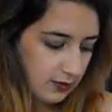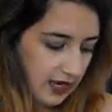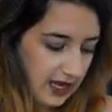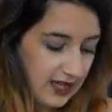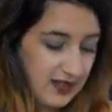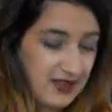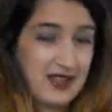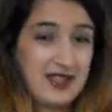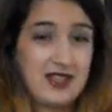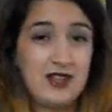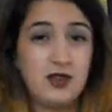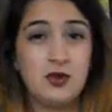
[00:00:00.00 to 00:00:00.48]

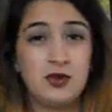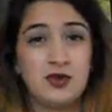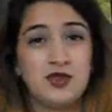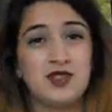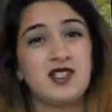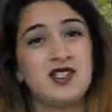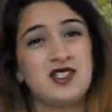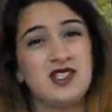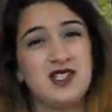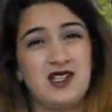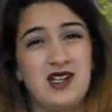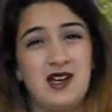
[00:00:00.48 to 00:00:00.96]
And they
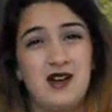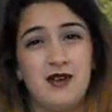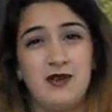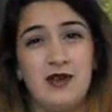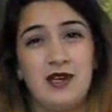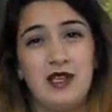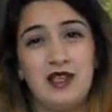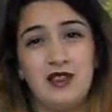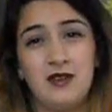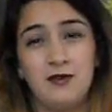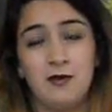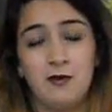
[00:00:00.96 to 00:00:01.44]
also didn't have
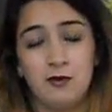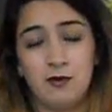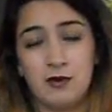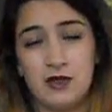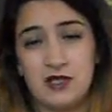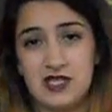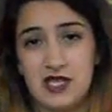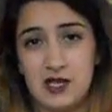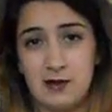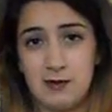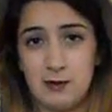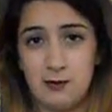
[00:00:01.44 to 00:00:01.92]
anything from
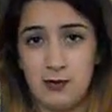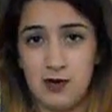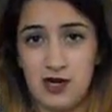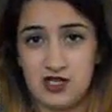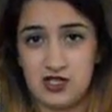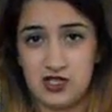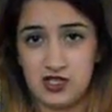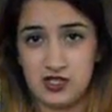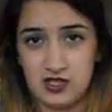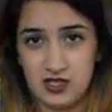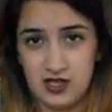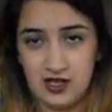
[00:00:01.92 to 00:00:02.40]
the
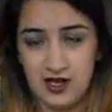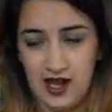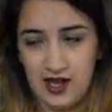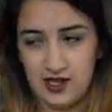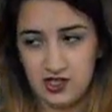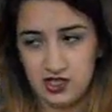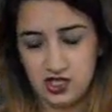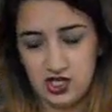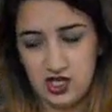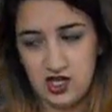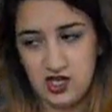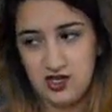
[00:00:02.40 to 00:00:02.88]
semi-precious
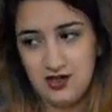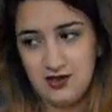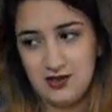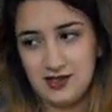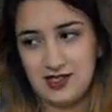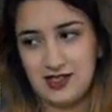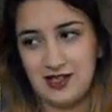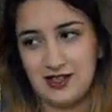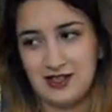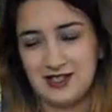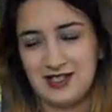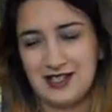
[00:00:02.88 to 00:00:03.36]
collection,
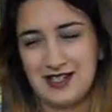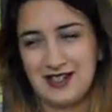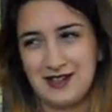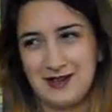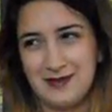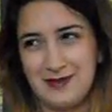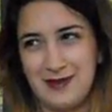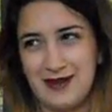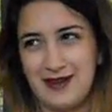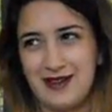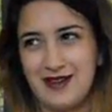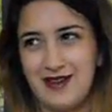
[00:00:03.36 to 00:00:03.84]
so I was a
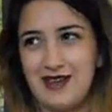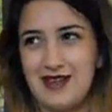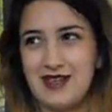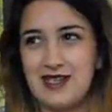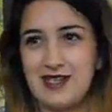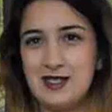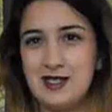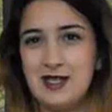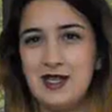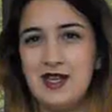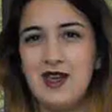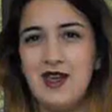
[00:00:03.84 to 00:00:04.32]
little bit
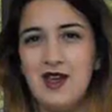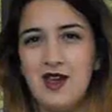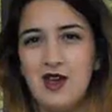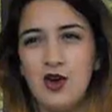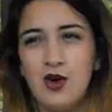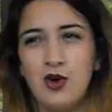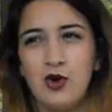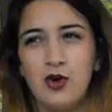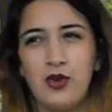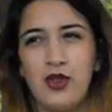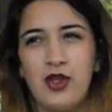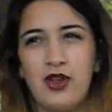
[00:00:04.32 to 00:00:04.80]
gutted.
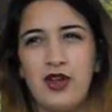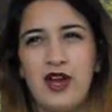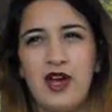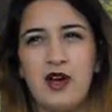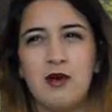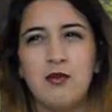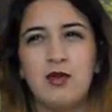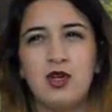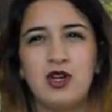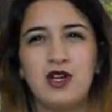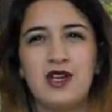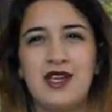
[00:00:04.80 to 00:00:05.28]
Although
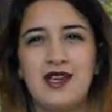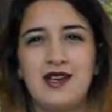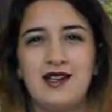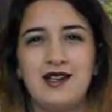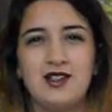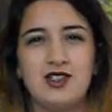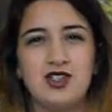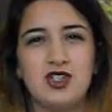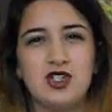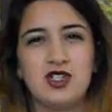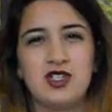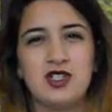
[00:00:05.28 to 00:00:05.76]
now I'm looking,
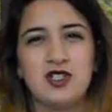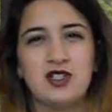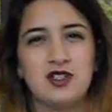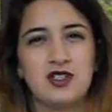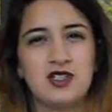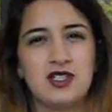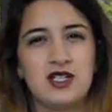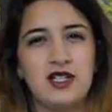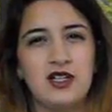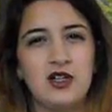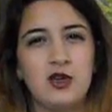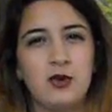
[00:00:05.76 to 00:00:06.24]
it just
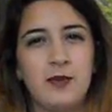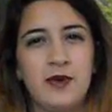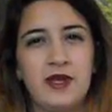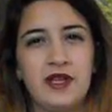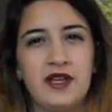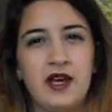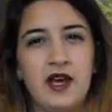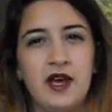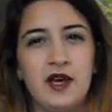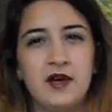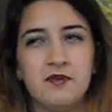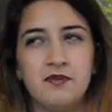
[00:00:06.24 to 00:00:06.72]
looks a little
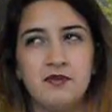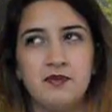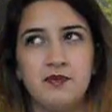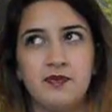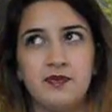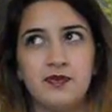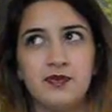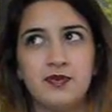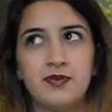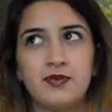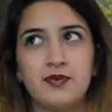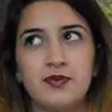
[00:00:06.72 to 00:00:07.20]
bit
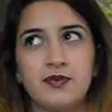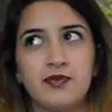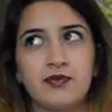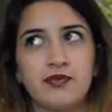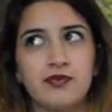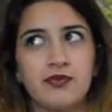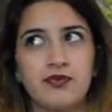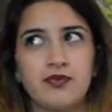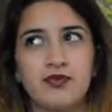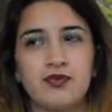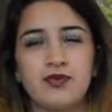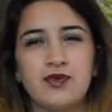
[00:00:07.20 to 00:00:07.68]

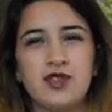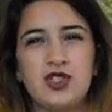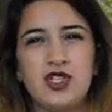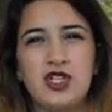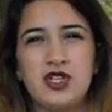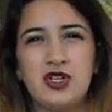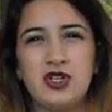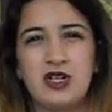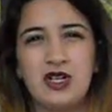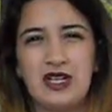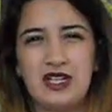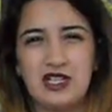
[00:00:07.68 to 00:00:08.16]

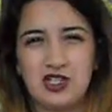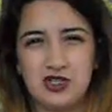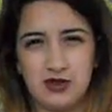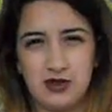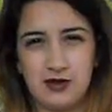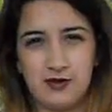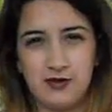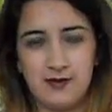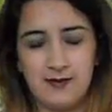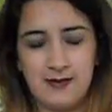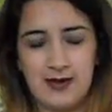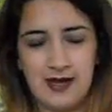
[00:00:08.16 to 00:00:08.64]
too
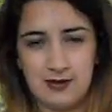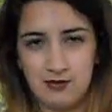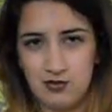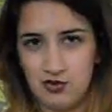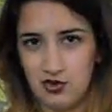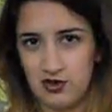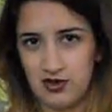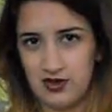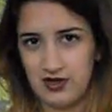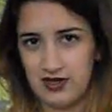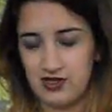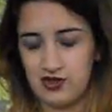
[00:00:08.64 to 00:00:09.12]
glittery for me. I'm
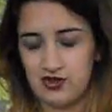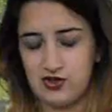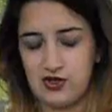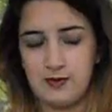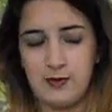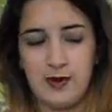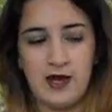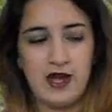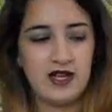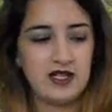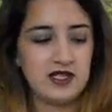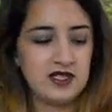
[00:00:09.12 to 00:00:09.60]
not a glittery
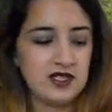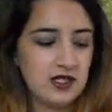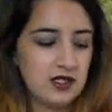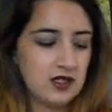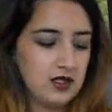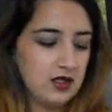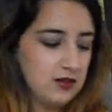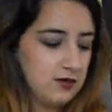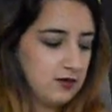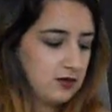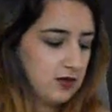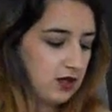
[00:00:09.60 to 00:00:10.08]

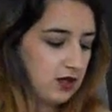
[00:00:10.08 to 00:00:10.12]
person.